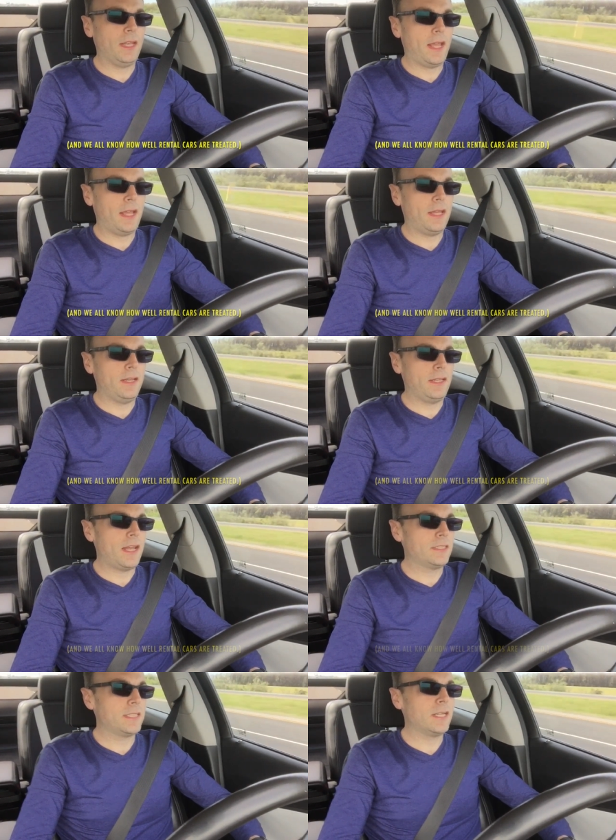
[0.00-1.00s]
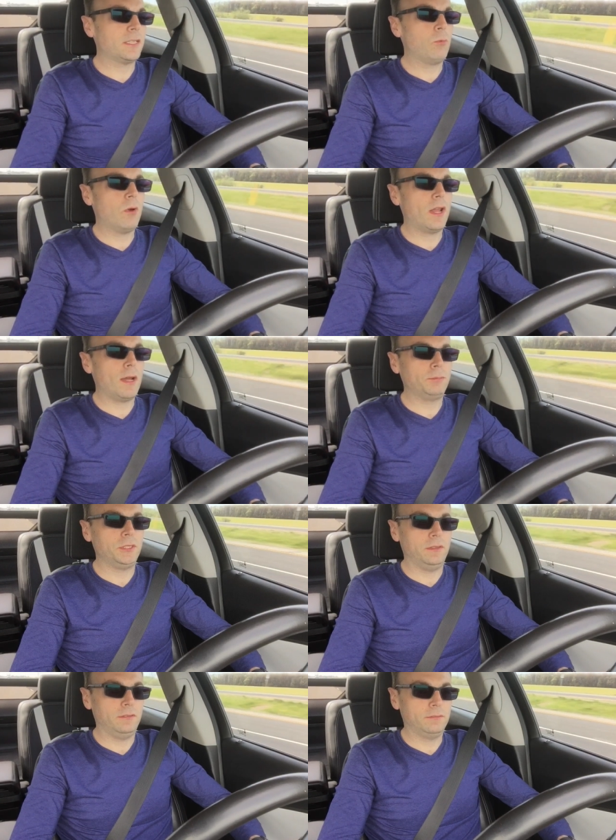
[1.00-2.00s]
had exactly one option: